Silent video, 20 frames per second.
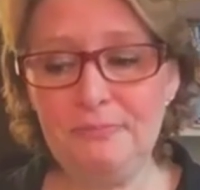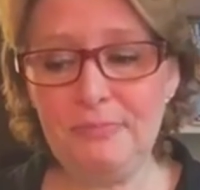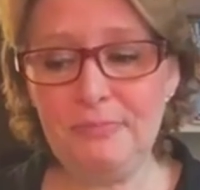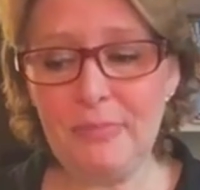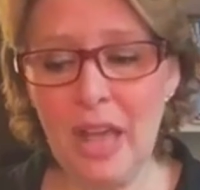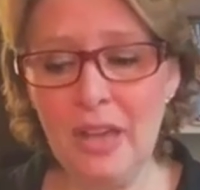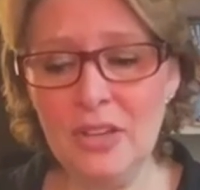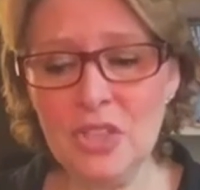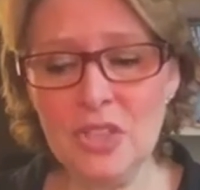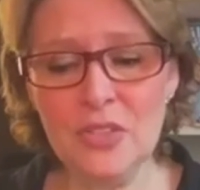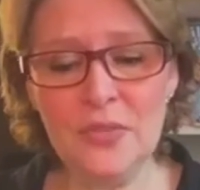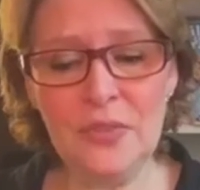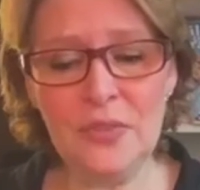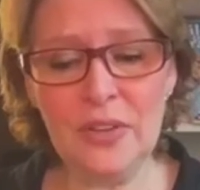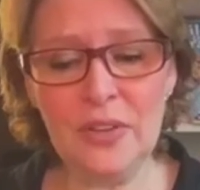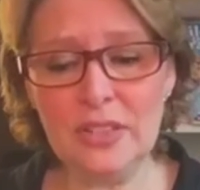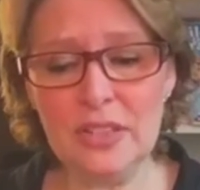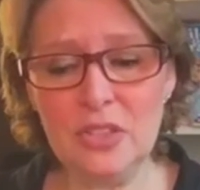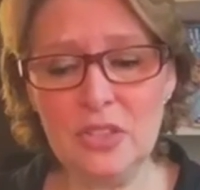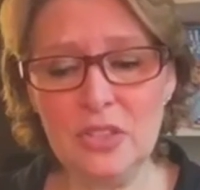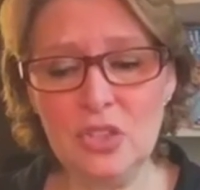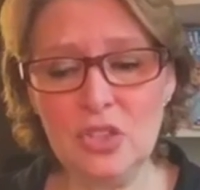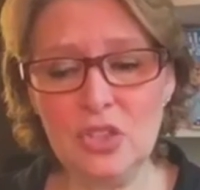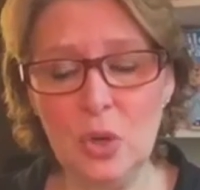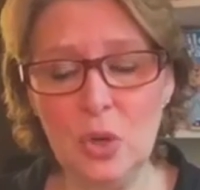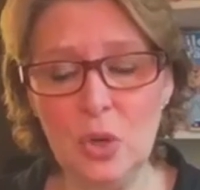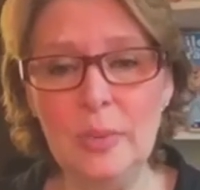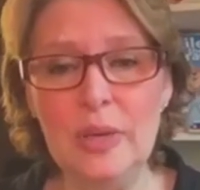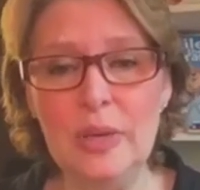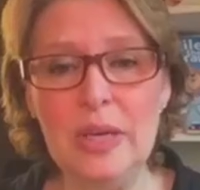I just felt that so
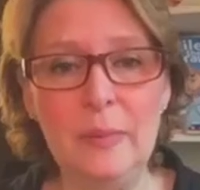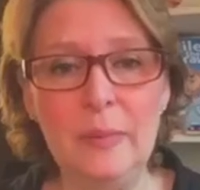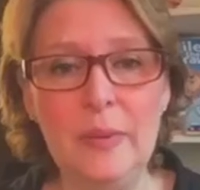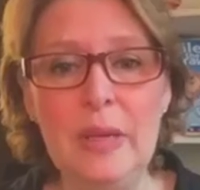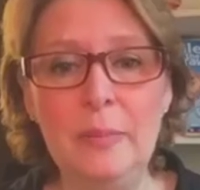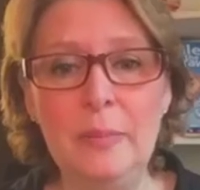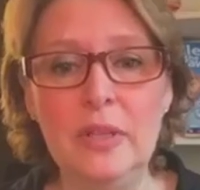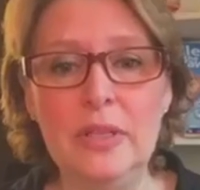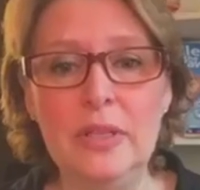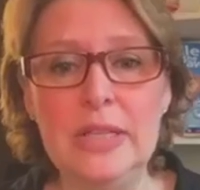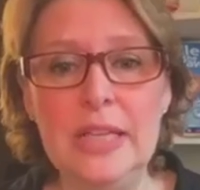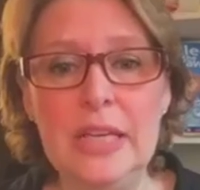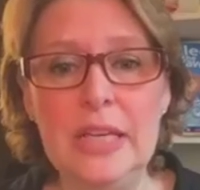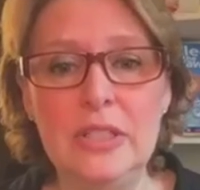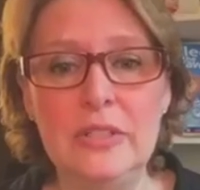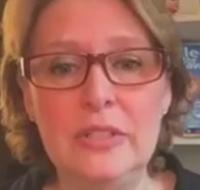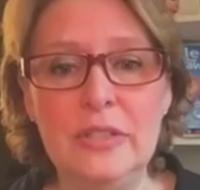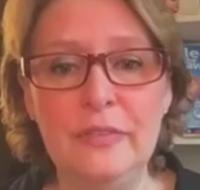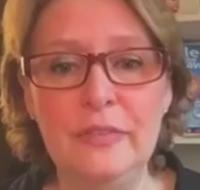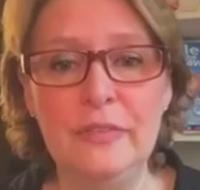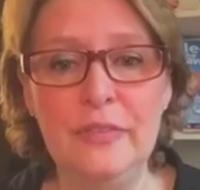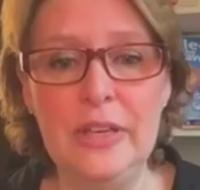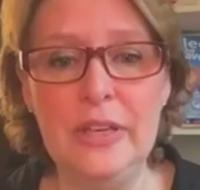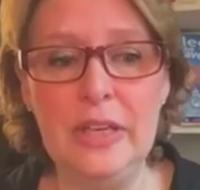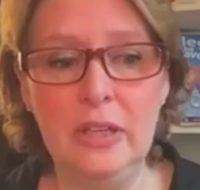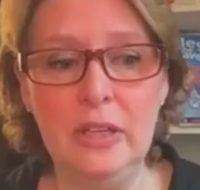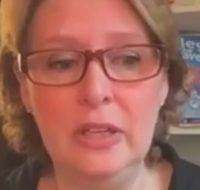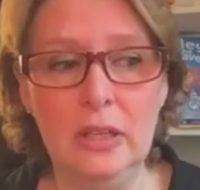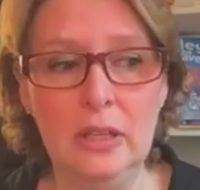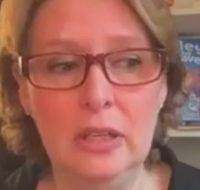many people needed to
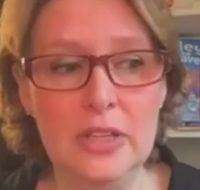feel,